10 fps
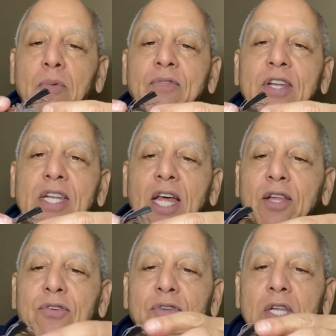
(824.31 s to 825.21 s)

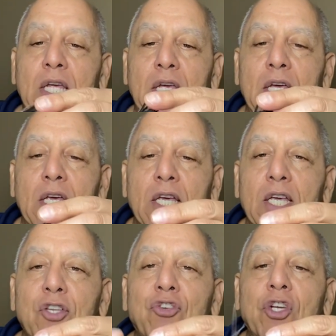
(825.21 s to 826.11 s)
Finesse
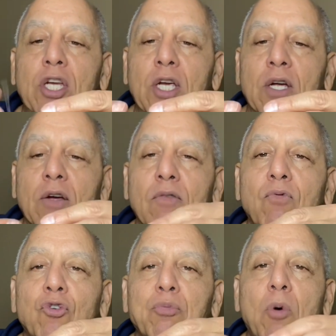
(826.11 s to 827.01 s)
jig
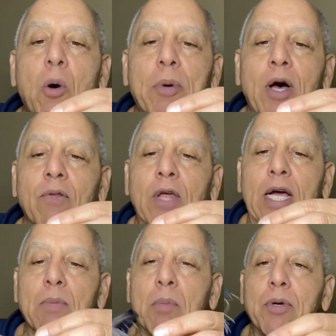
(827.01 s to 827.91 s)
for smallmouth. I
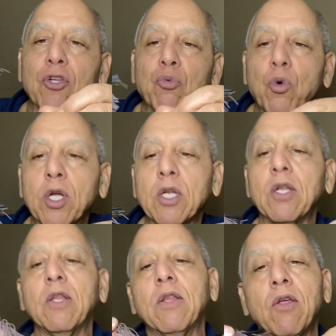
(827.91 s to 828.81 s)
caught my biggest one
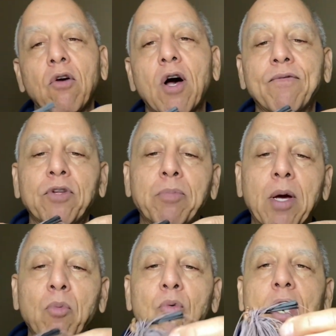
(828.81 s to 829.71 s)
off this bad
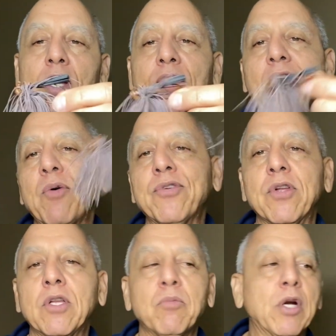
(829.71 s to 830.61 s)
boy right here. I thought it was
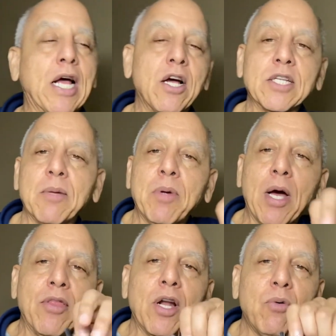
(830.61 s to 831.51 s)
when I hooked that bad, I
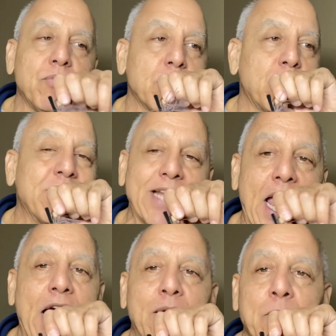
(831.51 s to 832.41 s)
thought it was a
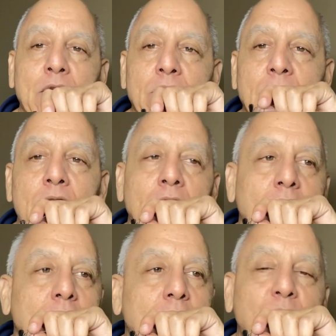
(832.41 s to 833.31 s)
snag, man.
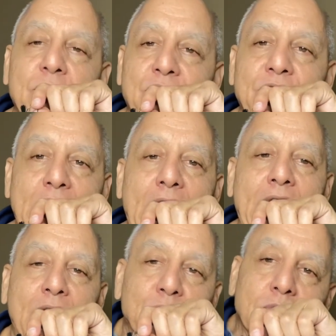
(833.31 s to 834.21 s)
It was a snag.
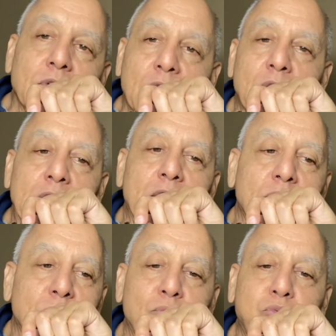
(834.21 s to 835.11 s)
And
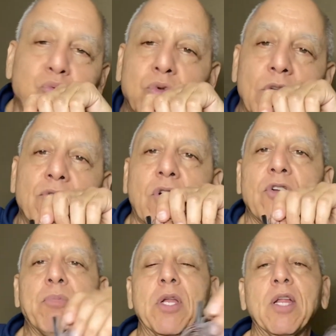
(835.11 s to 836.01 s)
then it started
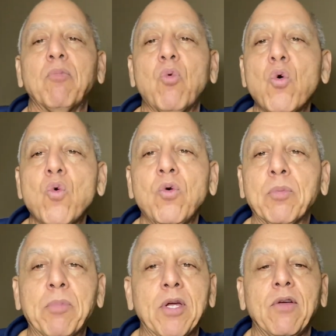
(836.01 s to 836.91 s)
spinning. Woo, it was
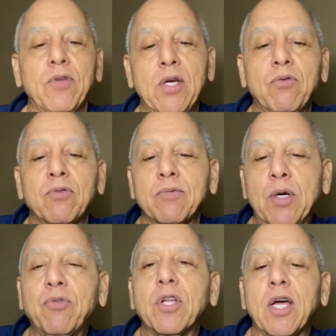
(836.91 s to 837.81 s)
big. It
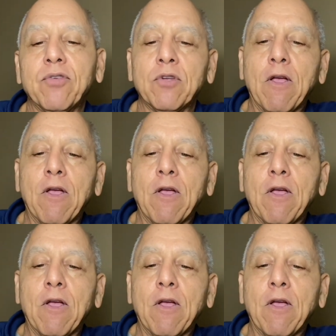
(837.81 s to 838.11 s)
was nice.